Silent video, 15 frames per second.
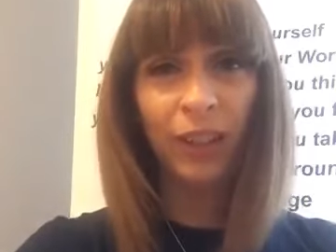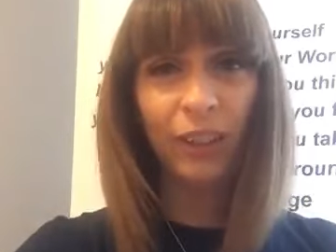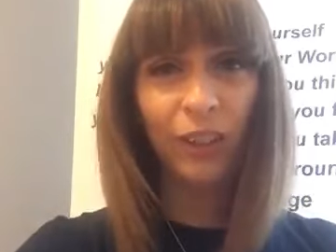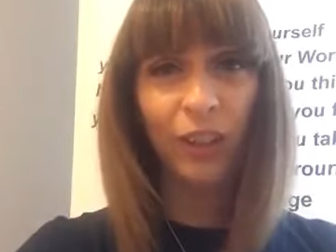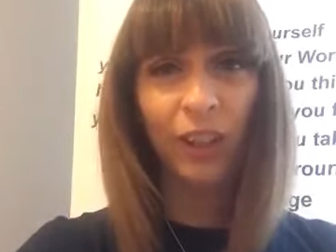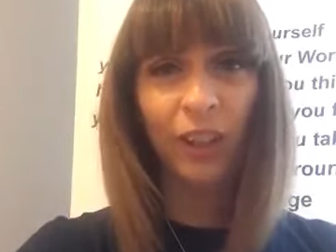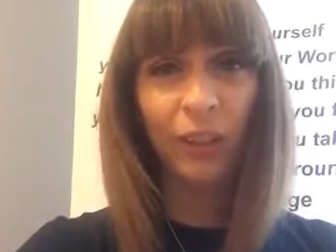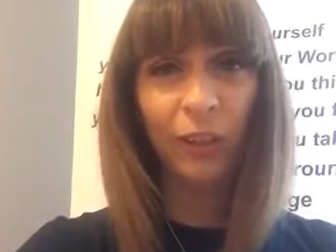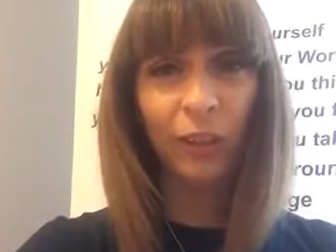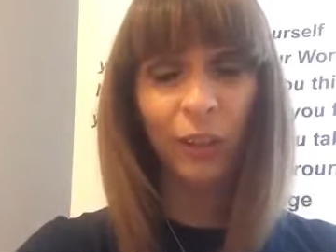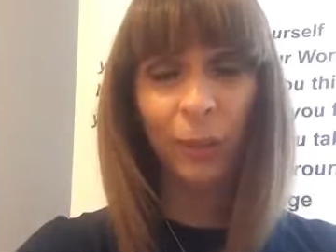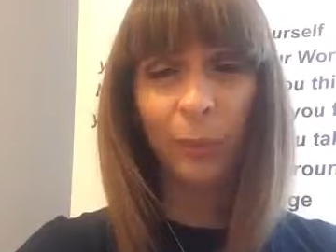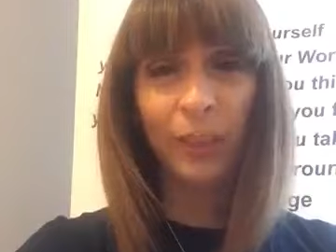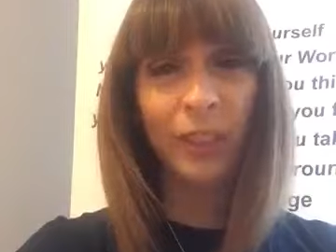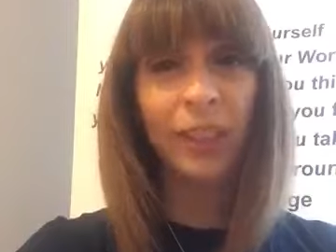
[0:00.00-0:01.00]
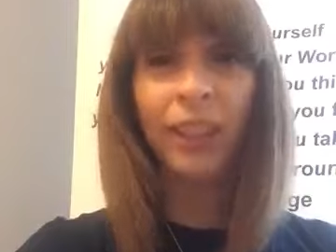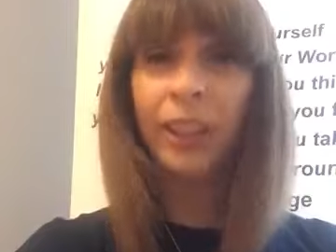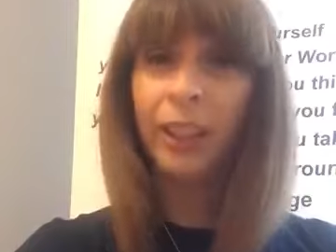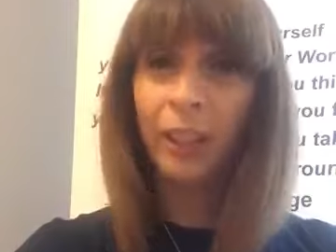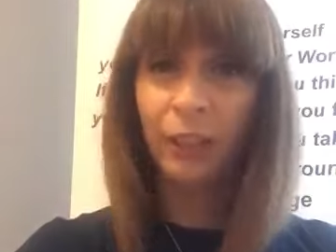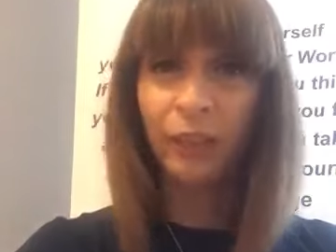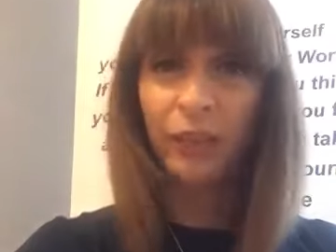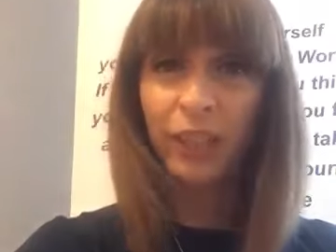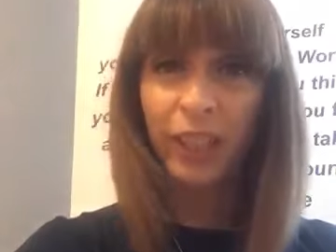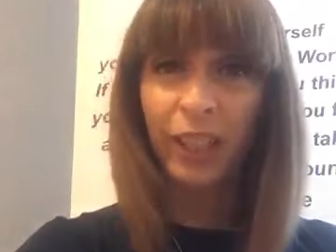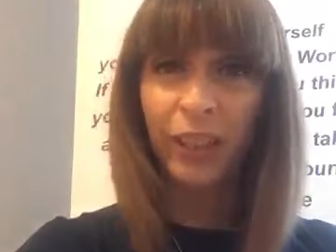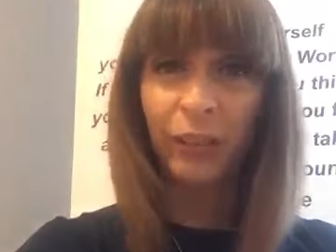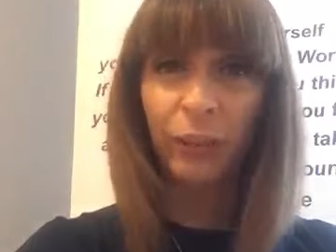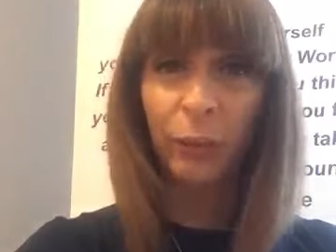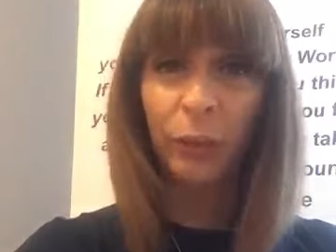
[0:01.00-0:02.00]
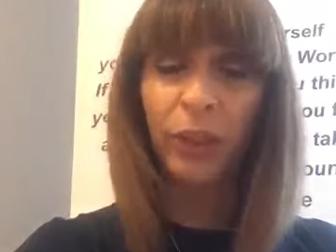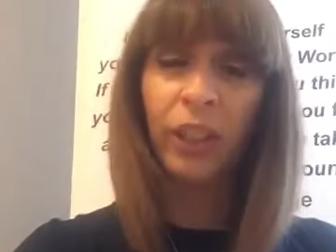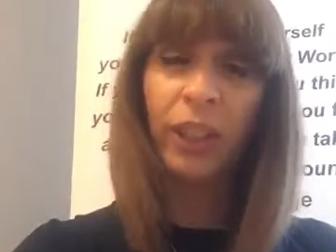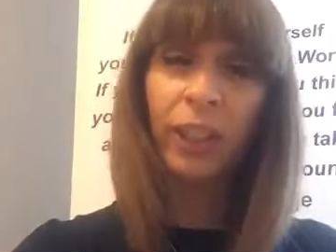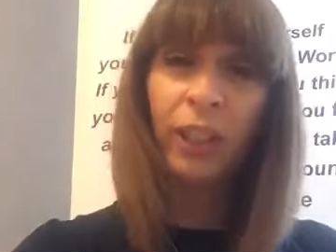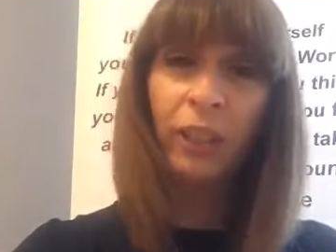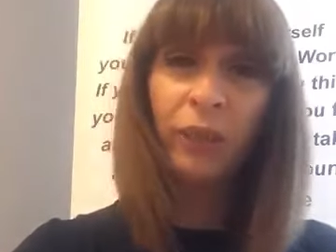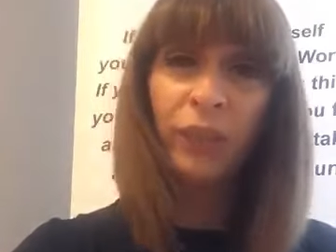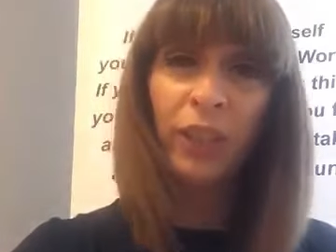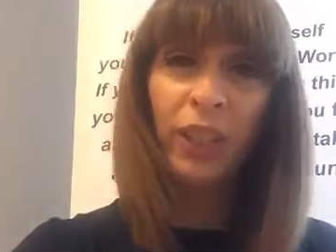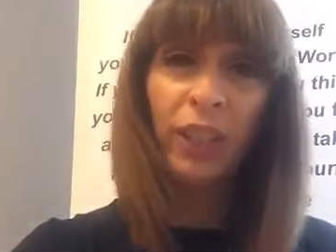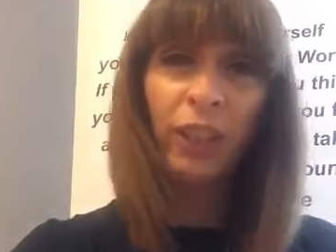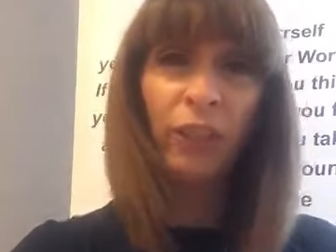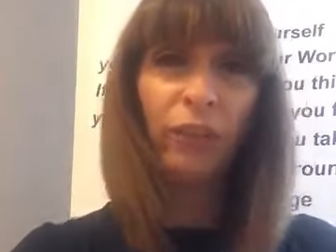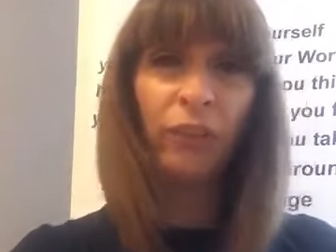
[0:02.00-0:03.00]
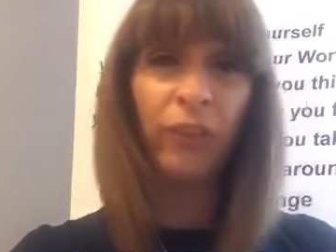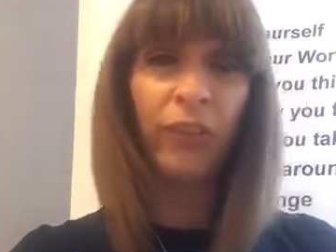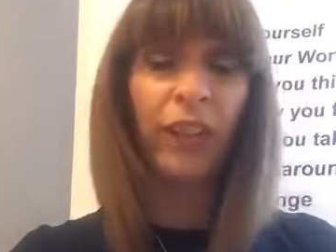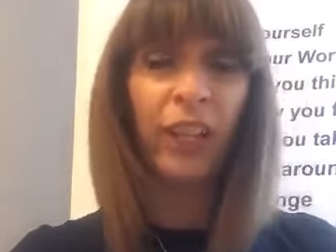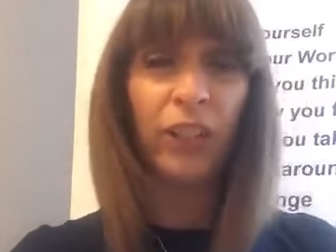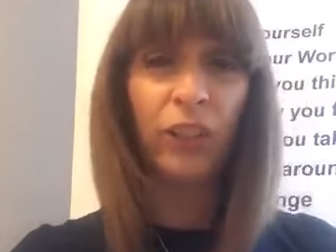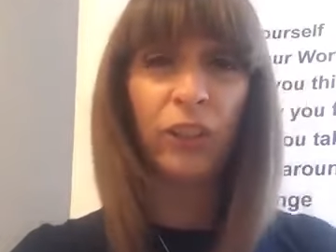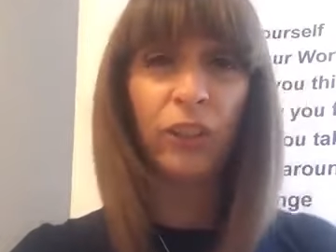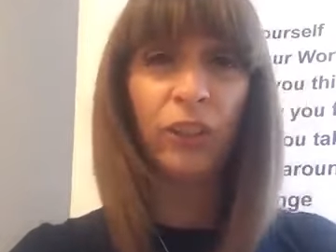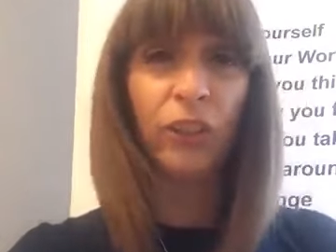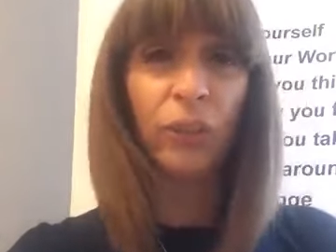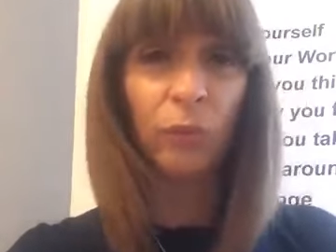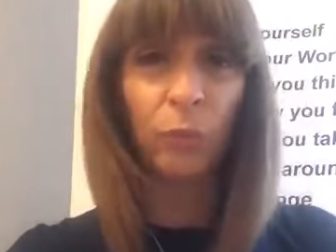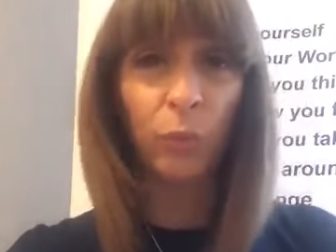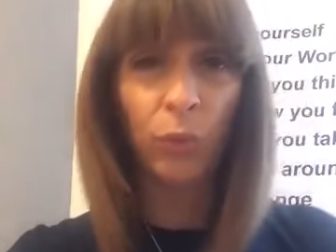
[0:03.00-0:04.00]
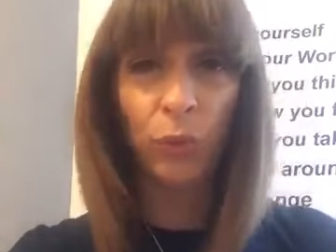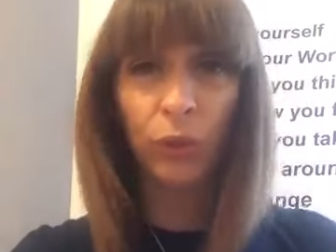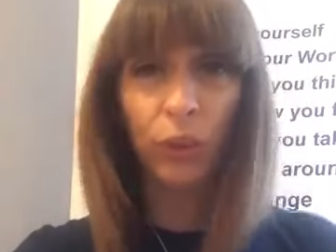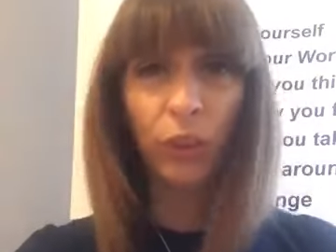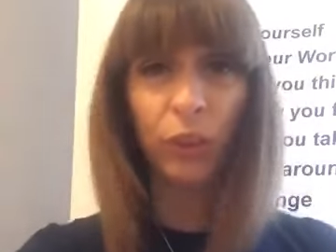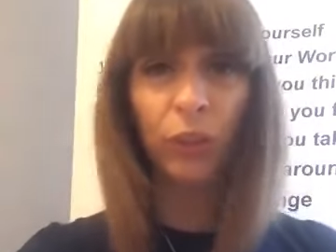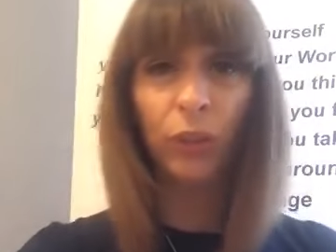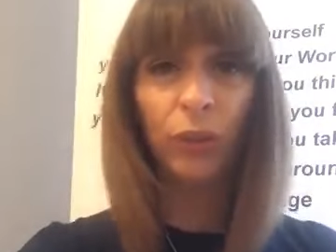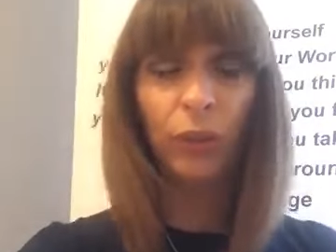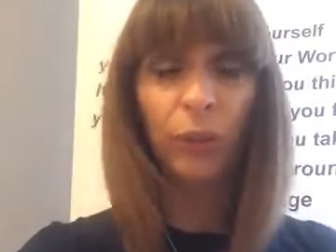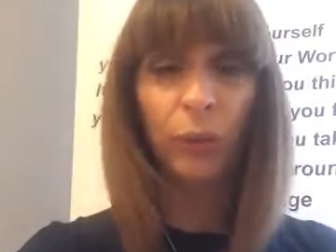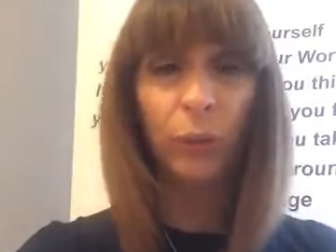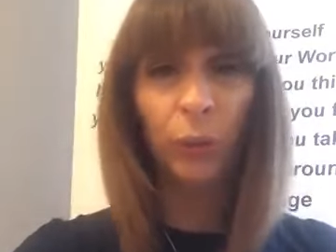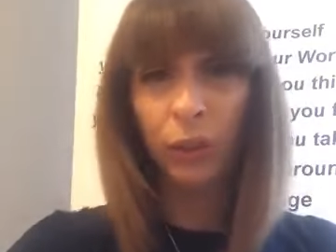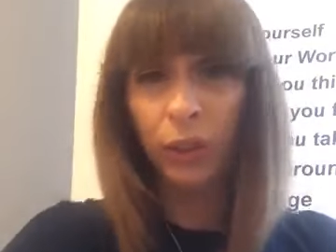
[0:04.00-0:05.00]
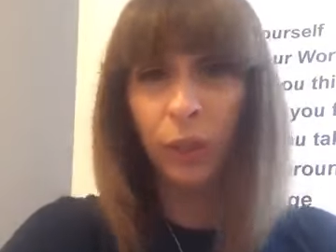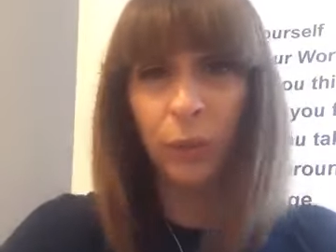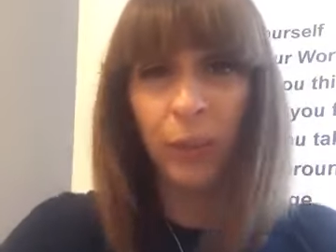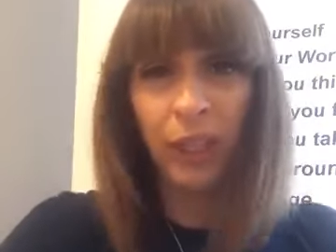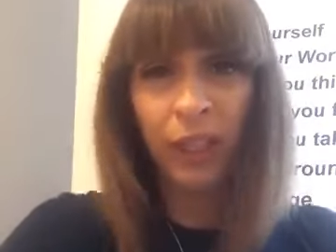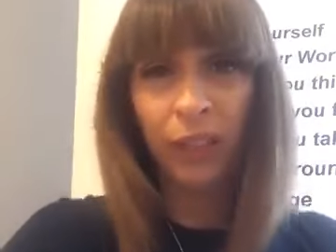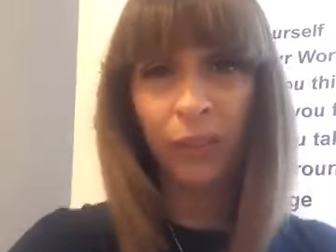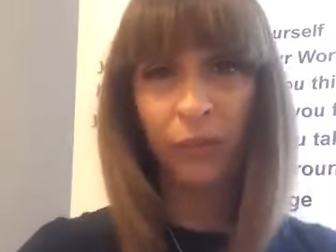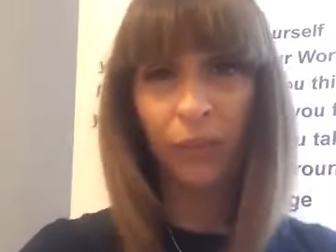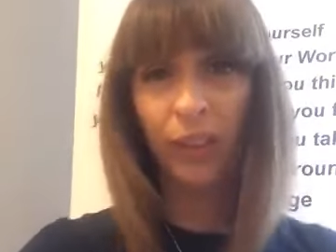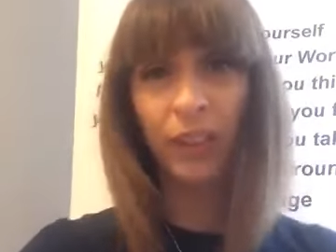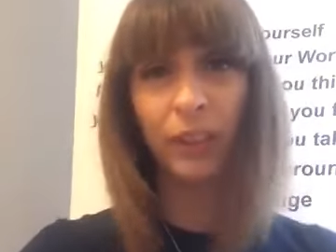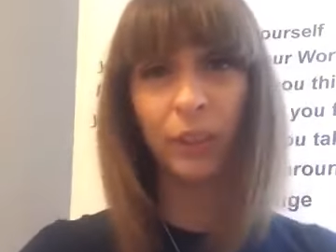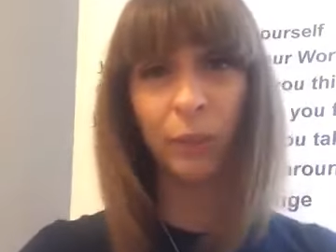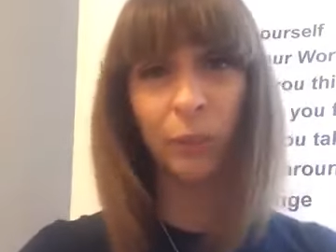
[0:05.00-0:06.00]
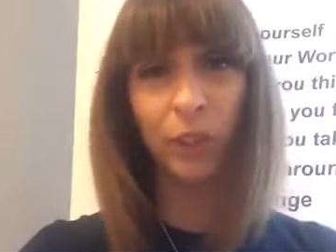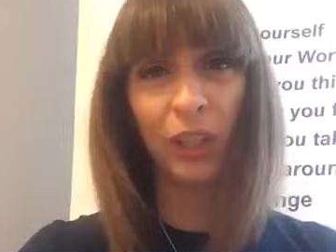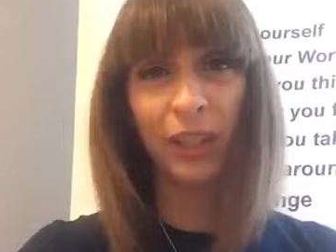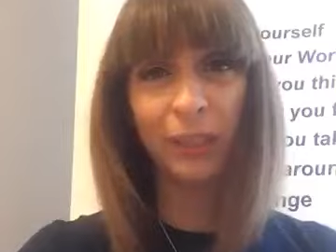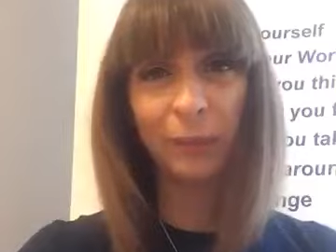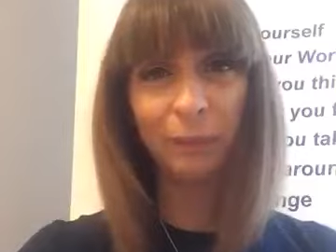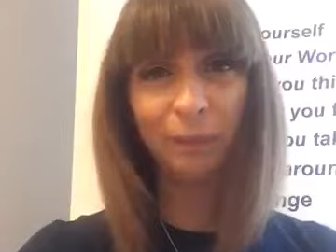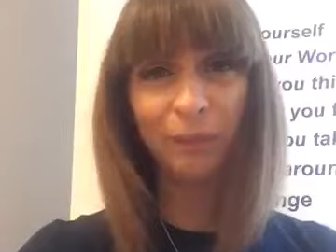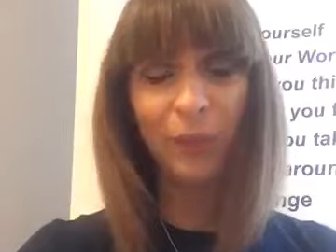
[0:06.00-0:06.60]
share your comments, and I'd love to hear from you, and I'd love to hear your reflections on what you make of this subject.